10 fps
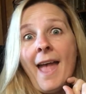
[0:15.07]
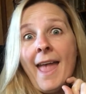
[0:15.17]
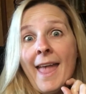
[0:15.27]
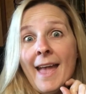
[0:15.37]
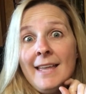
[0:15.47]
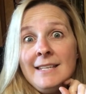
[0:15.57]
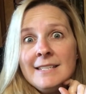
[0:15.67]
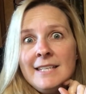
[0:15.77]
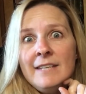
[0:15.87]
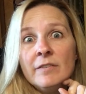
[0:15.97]
And
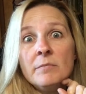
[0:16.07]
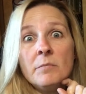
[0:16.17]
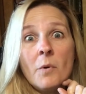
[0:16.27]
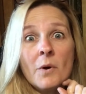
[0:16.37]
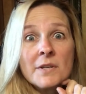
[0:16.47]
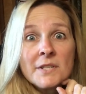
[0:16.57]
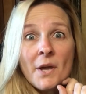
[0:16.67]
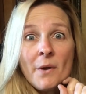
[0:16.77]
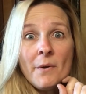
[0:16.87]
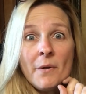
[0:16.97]
even more
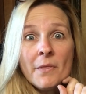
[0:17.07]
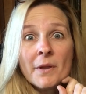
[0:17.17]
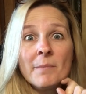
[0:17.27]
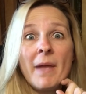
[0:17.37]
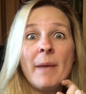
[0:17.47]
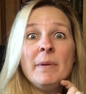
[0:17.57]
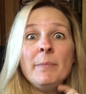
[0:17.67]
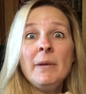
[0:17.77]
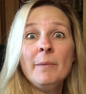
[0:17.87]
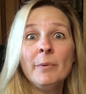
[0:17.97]
so, there may be
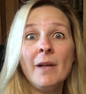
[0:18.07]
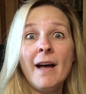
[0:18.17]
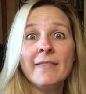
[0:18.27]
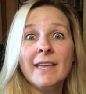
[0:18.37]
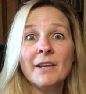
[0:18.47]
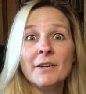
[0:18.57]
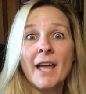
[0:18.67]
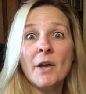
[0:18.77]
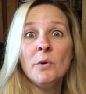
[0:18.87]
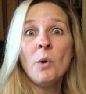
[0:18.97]
people on the
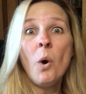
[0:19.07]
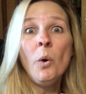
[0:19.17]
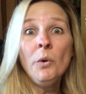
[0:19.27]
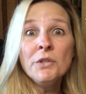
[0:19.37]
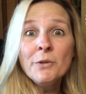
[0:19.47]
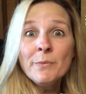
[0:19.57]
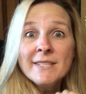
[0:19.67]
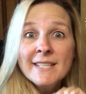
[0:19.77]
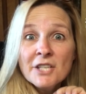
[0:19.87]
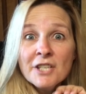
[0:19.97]
internet who hold to
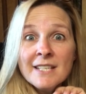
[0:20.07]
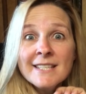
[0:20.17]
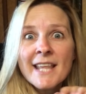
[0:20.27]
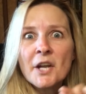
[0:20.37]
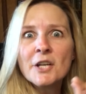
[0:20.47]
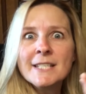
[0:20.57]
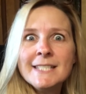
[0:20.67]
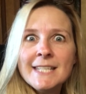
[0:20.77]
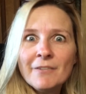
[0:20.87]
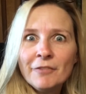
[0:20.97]
positions that are
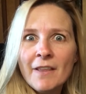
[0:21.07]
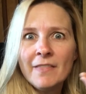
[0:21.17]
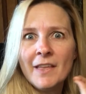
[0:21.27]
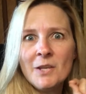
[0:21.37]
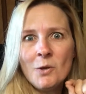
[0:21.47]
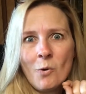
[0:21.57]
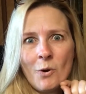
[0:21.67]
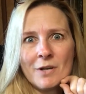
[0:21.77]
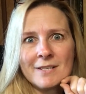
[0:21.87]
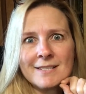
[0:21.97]
different than
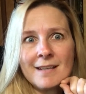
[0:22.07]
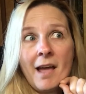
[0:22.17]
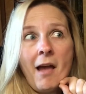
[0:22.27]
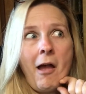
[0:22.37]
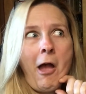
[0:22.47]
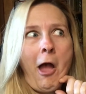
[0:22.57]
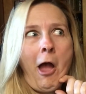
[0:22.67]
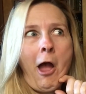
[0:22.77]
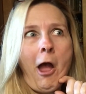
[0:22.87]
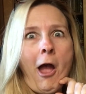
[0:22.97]
yours.
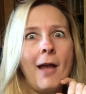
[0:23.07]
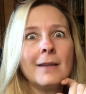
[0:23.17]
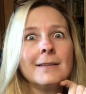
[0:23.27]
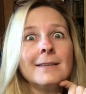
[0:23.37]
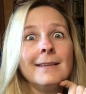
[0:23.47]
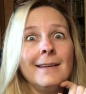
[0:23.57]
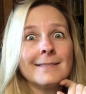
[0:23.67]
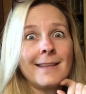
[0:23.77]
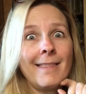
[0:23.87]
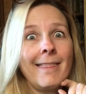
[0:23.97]

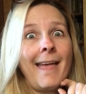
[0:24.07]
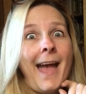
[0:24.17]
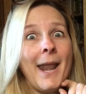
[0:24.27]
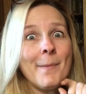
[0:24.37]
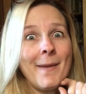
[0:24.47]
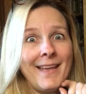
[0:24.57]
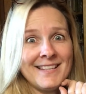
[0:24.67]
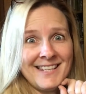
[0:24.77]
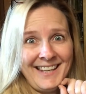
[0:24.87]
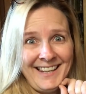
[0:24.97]
Isn't that
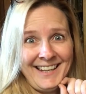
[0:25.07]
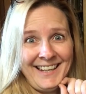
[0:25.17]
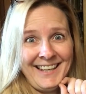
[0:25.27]
amazing?